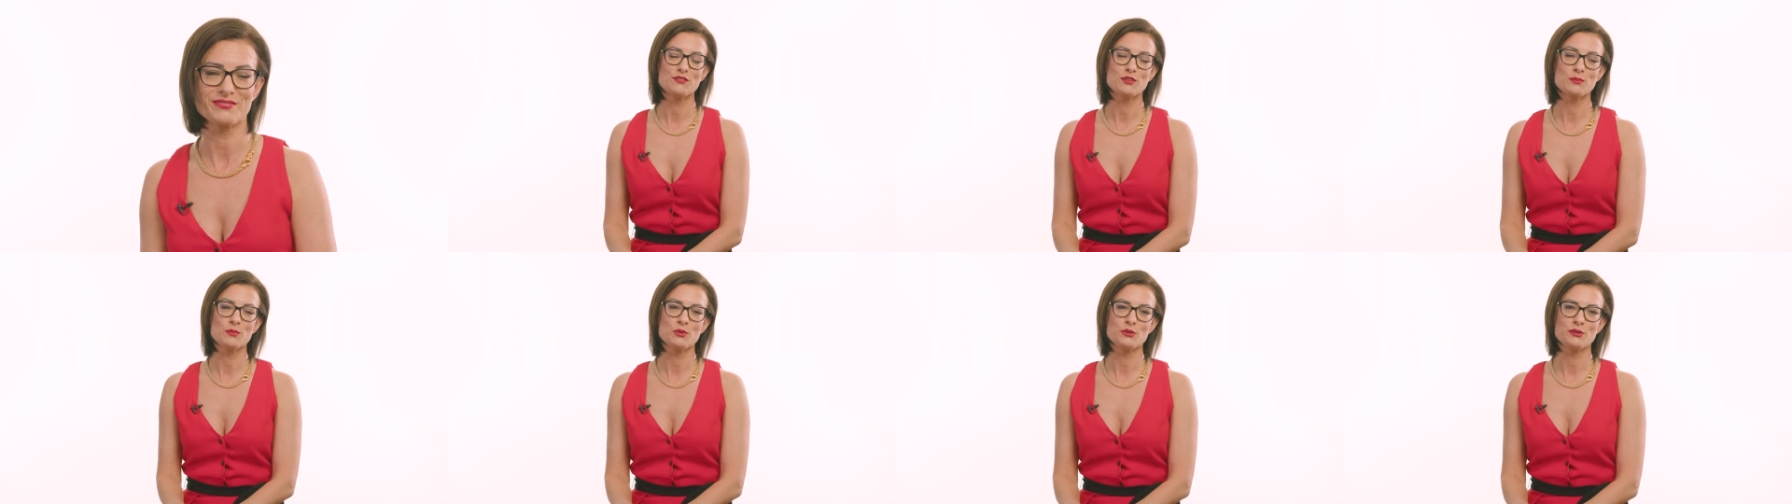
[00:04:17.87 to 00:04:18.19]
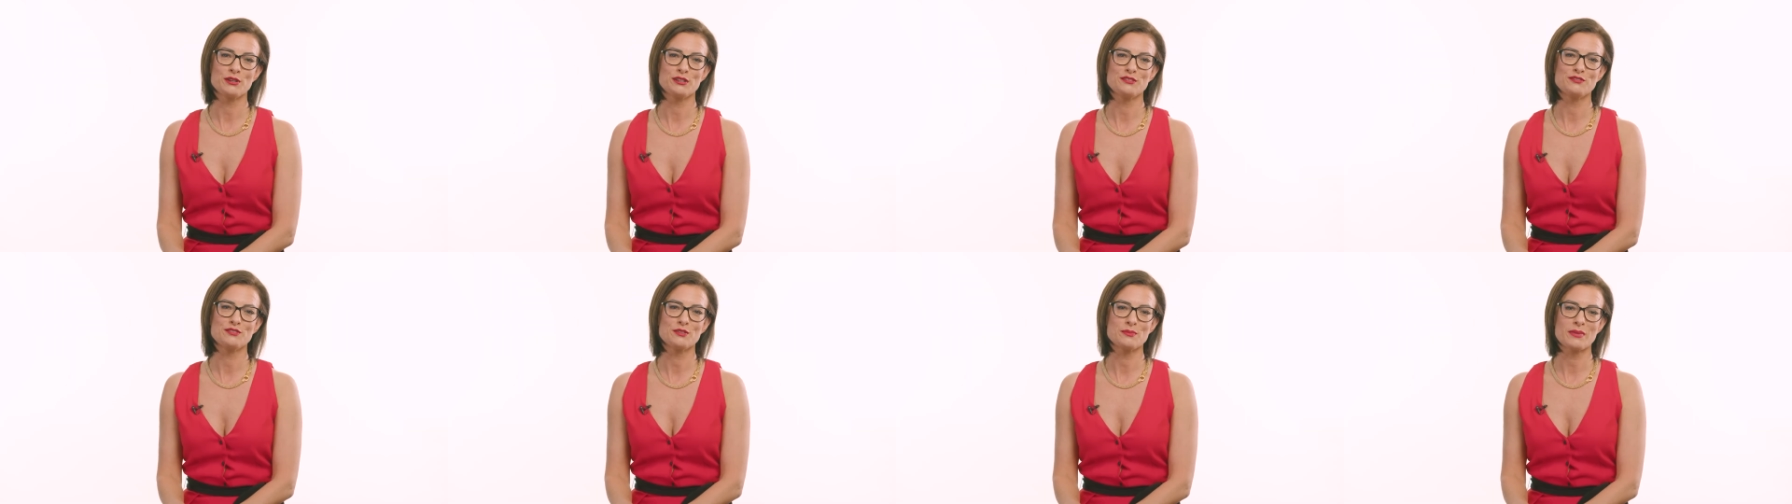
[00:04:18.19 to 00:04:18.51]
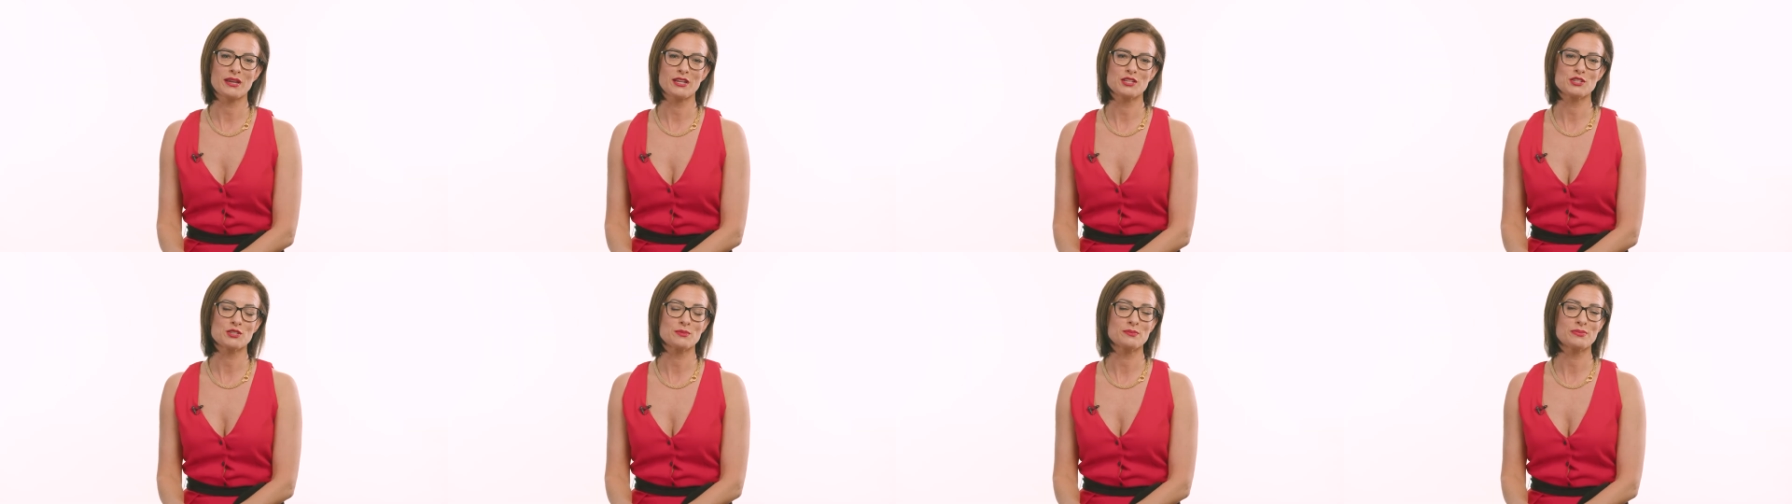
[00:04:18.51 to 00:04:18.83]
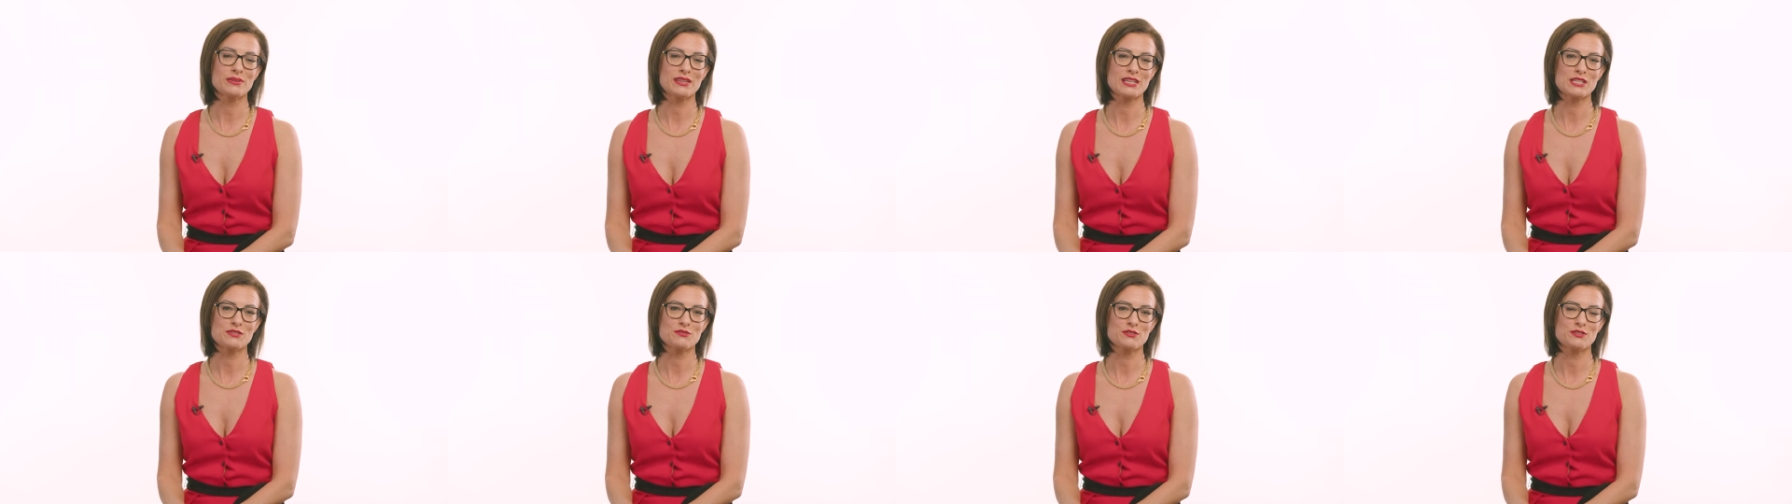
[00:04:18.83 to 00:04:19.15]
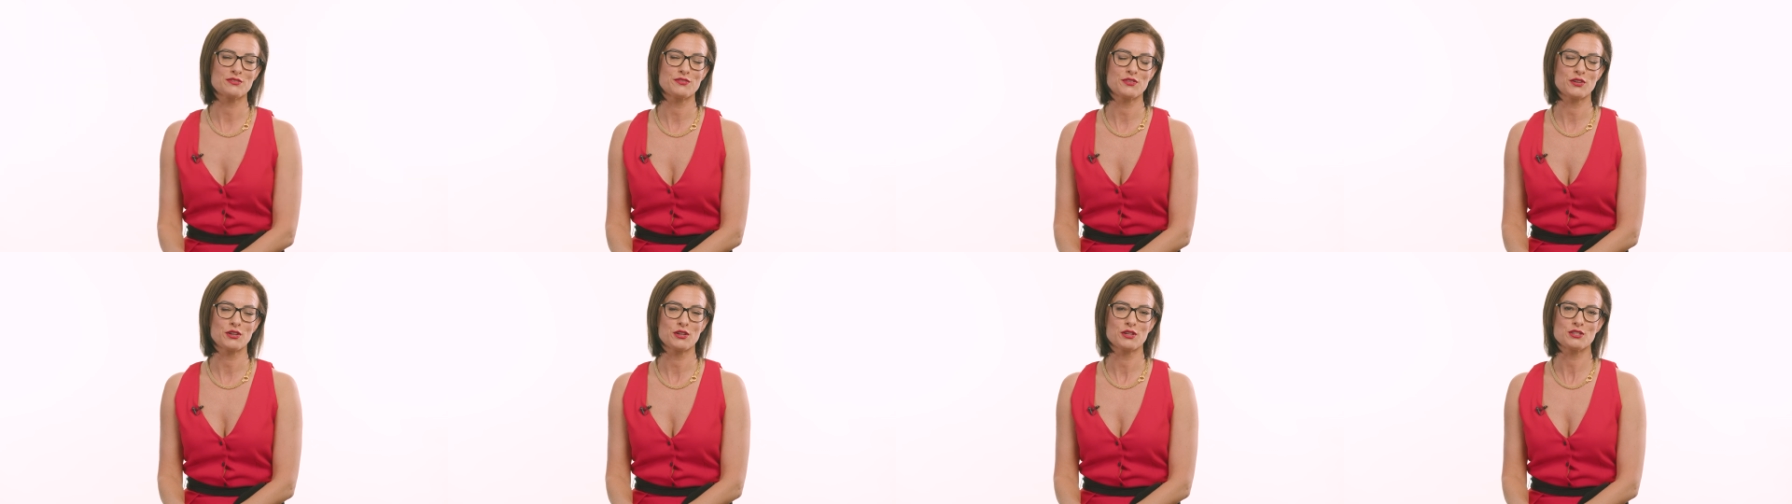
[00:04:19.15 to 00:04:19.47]
For more information, please
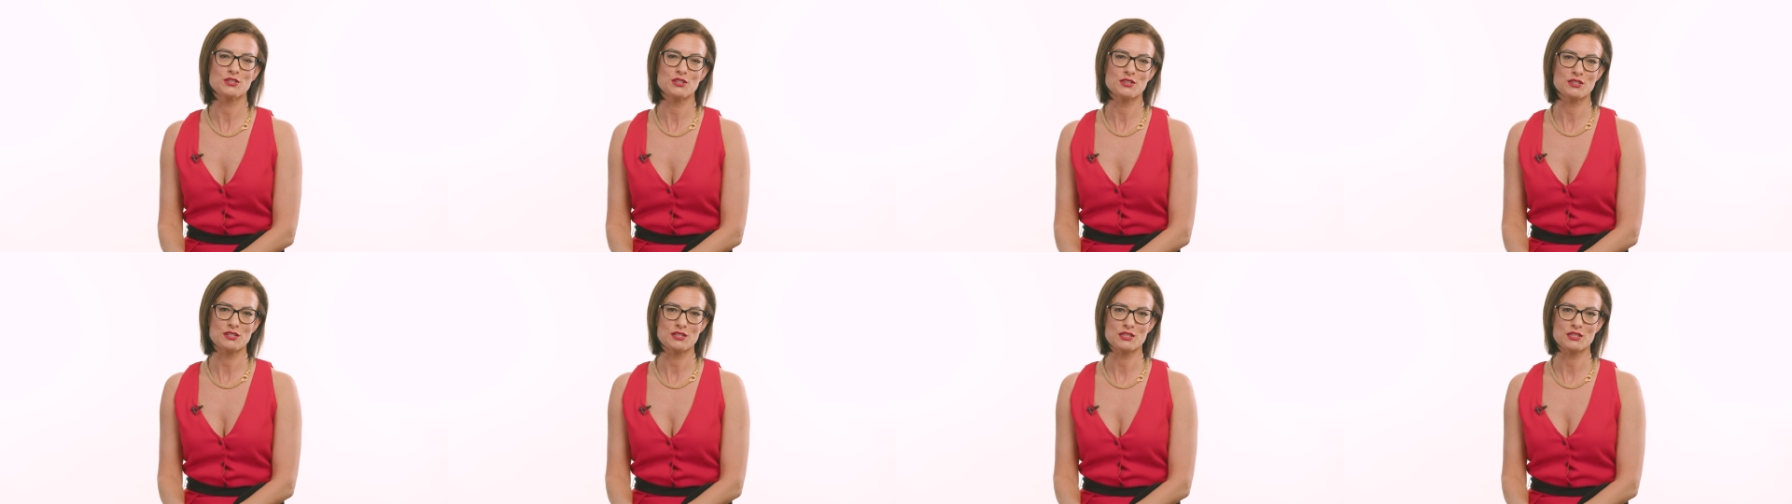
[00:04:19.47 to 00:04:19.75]
refer to the